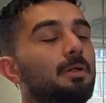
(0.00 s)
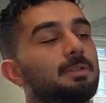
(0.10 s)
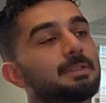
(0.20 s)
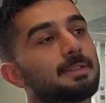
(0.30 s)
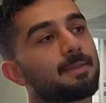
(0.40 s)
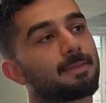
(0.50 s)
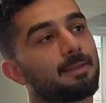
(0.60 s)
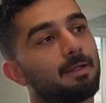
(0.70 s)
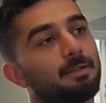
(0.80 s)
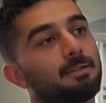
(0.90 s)

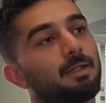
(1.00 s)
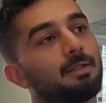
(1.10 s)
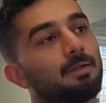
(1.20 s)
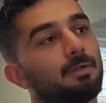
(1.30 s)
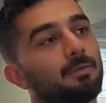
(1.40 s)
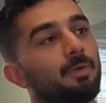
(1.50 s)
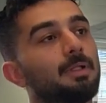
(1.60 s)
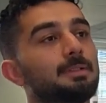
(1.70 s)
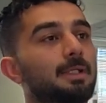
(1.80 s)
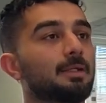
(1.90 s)
synthetic data.
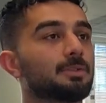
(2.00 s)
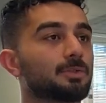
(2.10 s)
Wait a second.